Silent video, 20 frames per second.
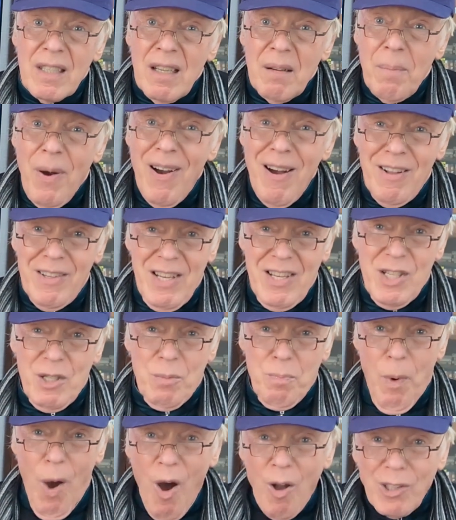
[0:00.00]
but
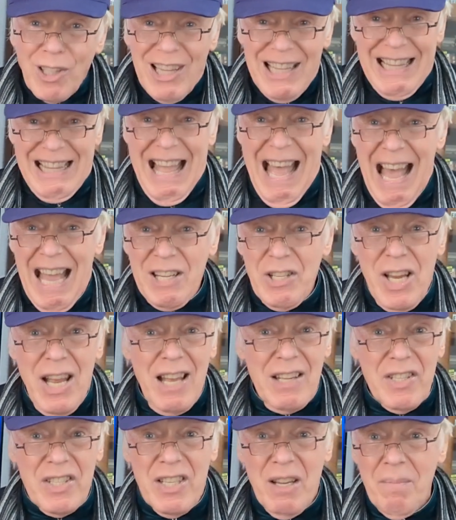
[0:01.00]
Spotlight
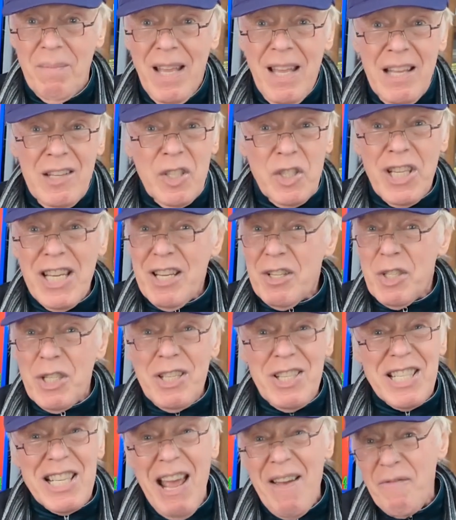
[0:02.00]
has some
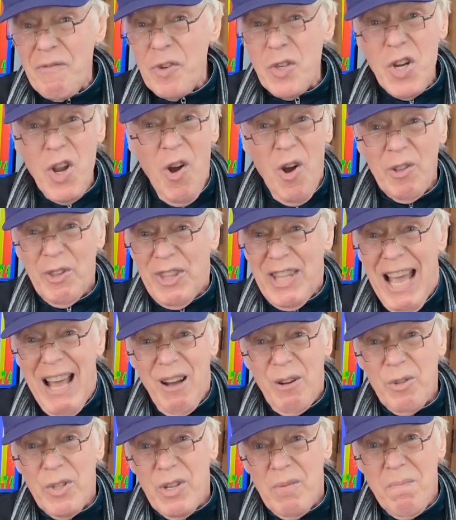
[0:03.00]
60-70-odd
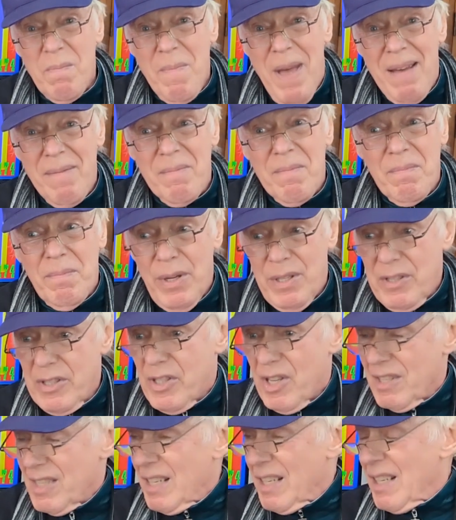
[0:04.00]
thousand
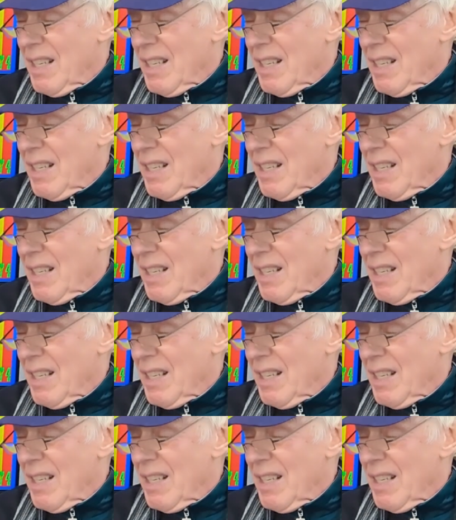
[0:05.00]
members.